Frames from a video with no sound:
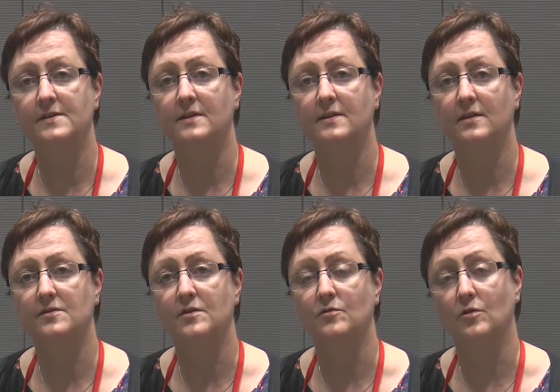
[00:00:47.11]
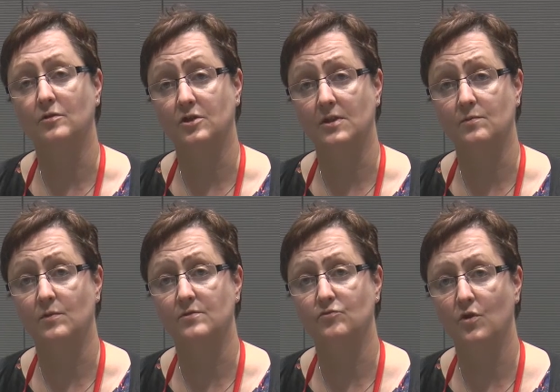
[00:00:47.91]
is it tells you not just
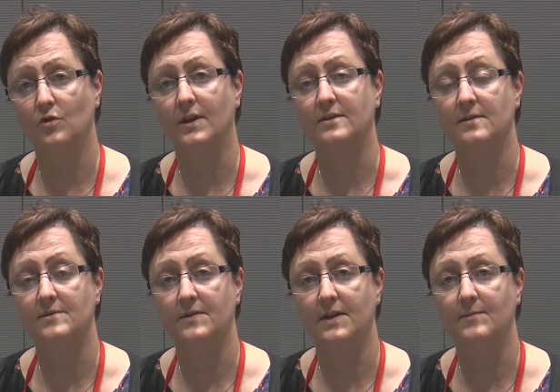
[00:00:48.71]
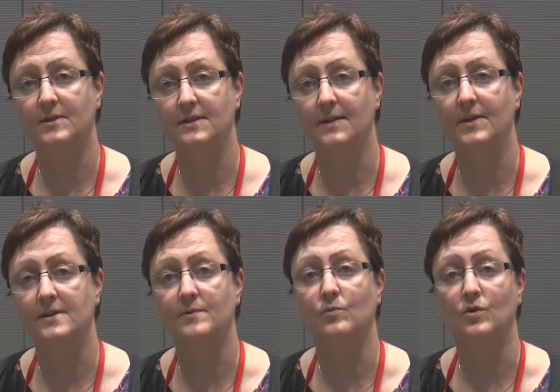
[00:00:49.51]
what's wrong in terms of the
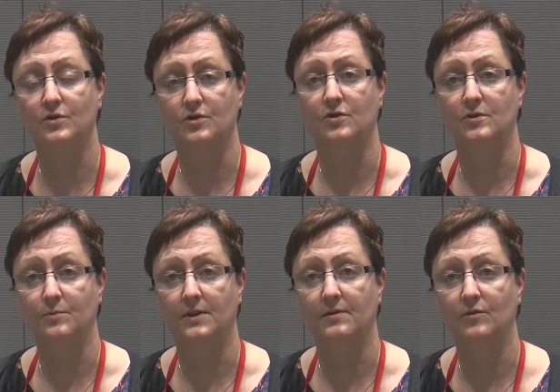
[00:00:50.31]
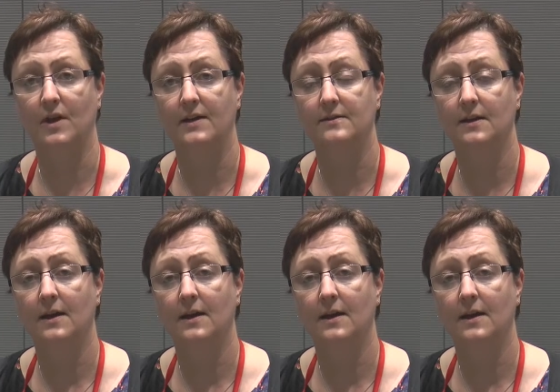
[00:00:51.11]
hemodynamics, but what to do to put it right.